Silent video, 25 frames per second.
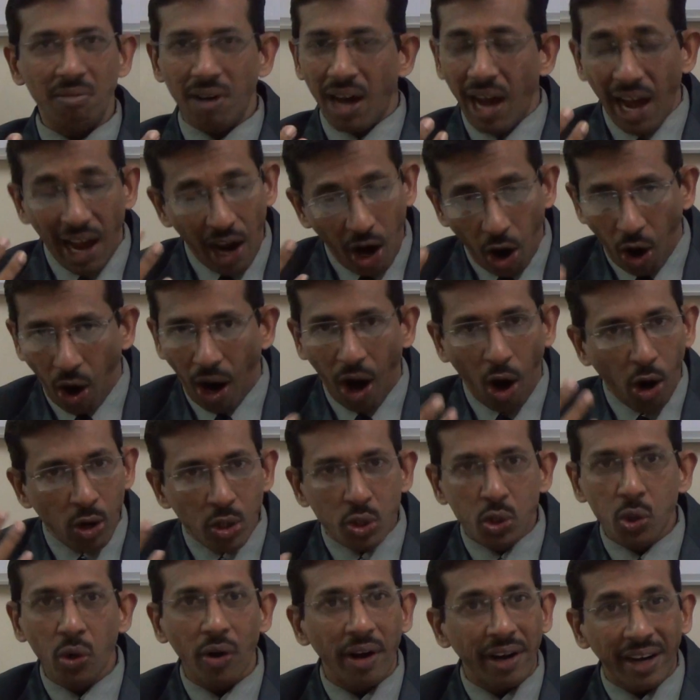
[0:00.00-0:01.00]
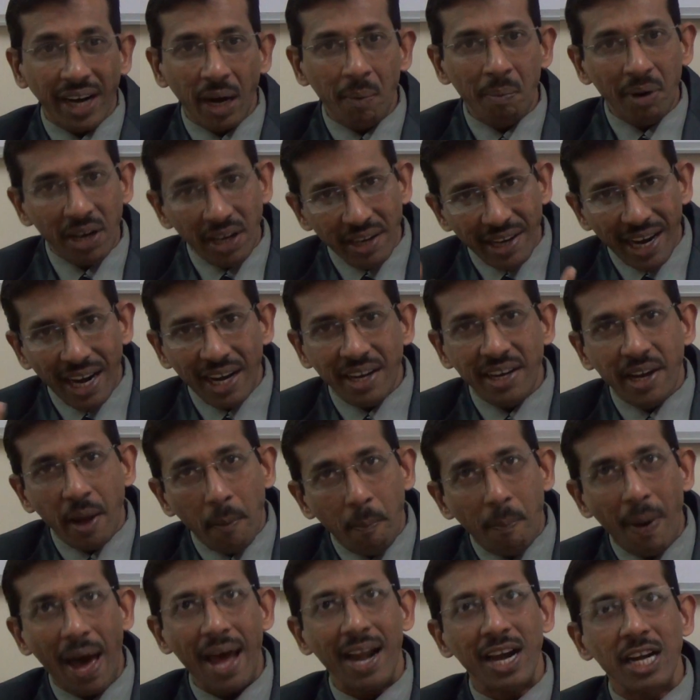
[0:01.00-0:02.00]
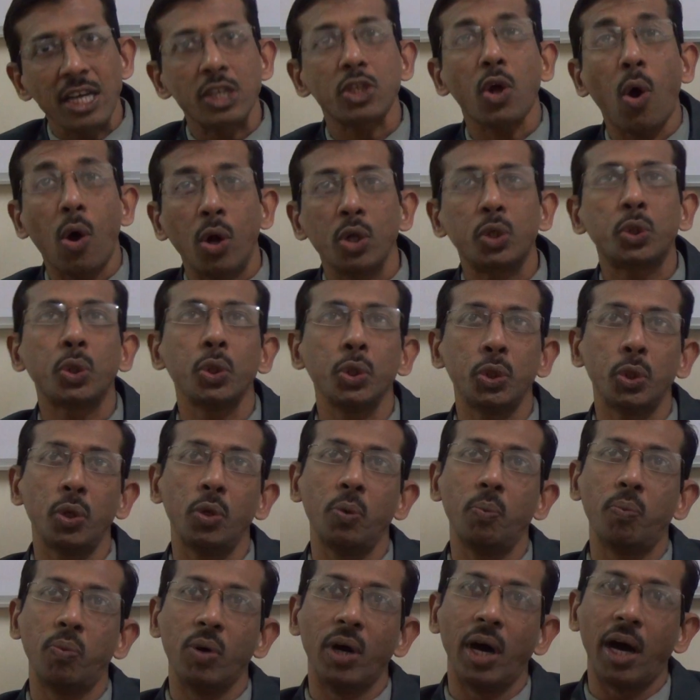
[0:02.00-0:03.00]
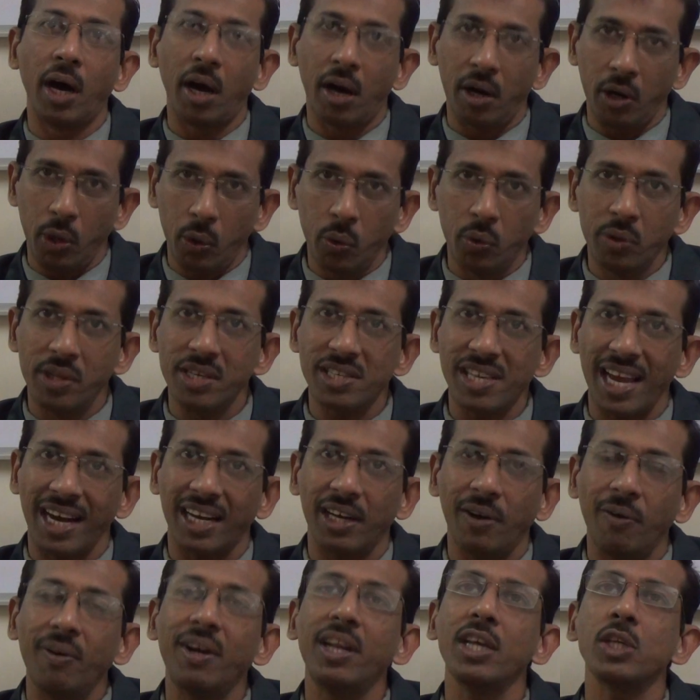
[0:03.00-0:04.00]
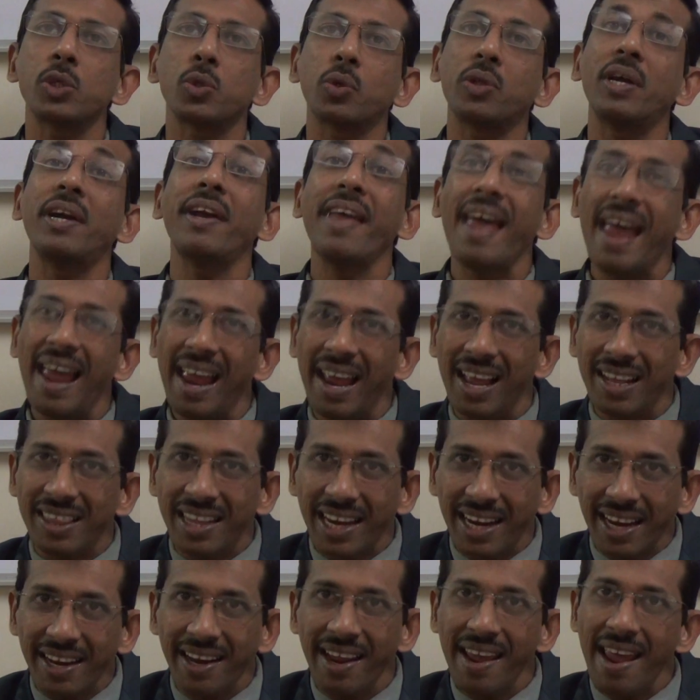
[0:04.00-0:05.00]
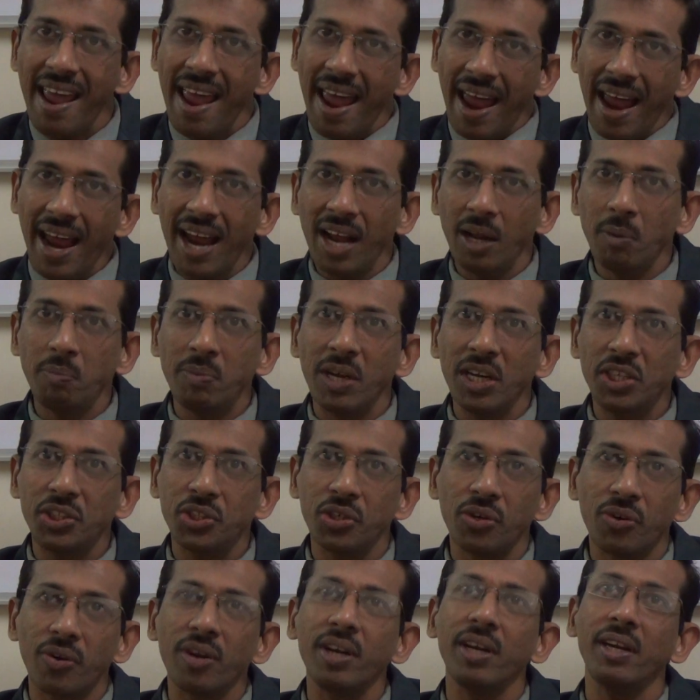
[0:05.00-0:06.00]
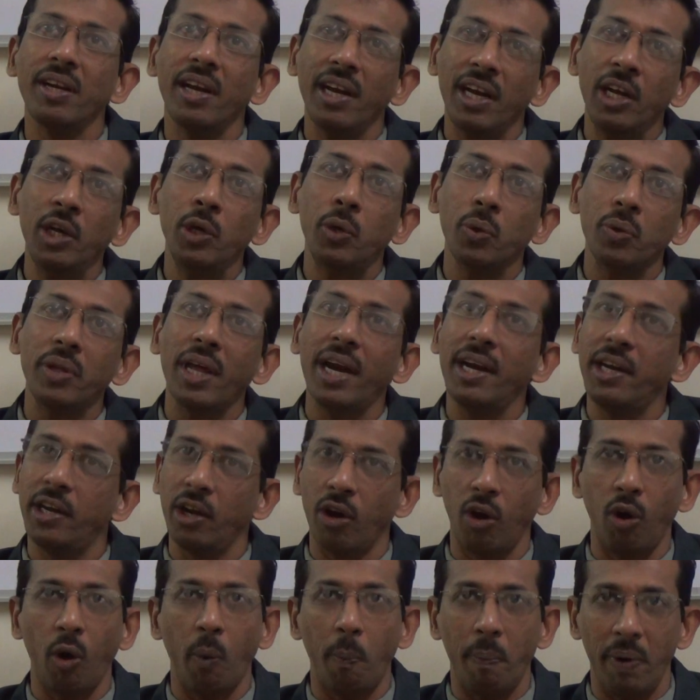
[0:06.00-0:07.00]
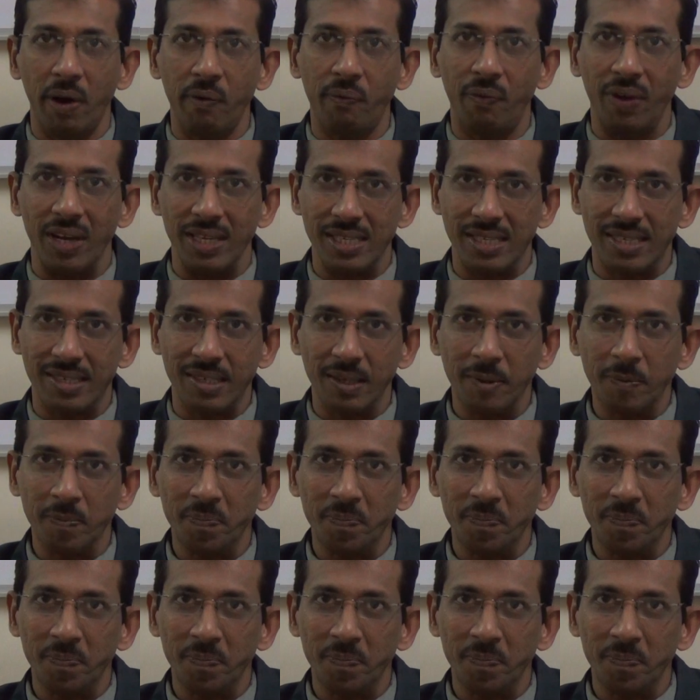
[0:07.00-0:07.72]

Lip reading: I also recommend that the parents also should do this activity so that they can help the children into their development phase.